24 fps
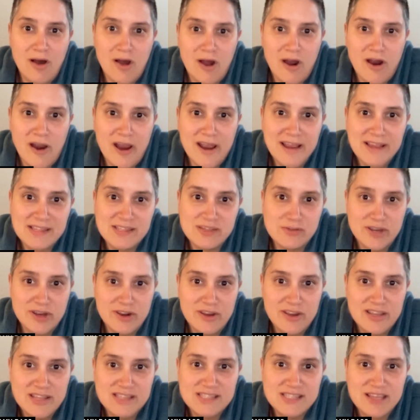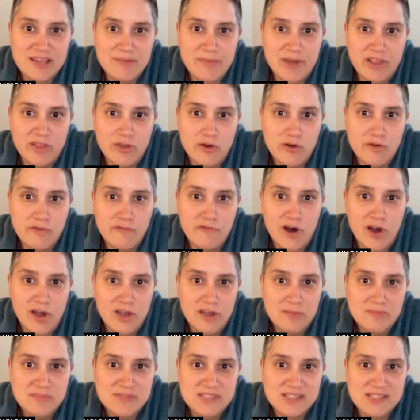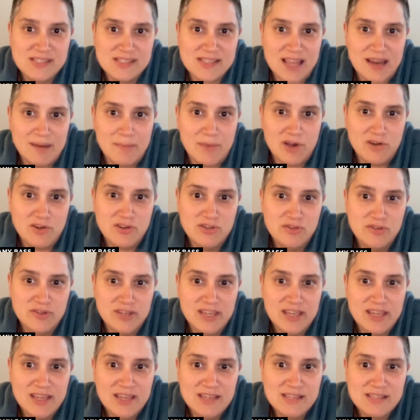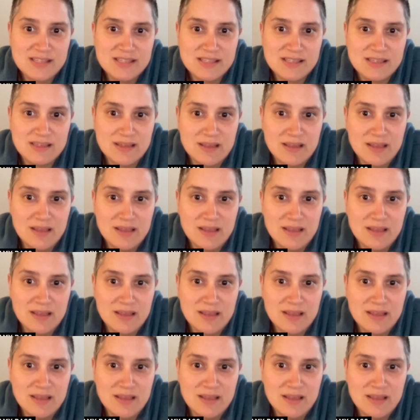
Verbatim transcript: All right, so here you can see my local volumes is at about two gigs,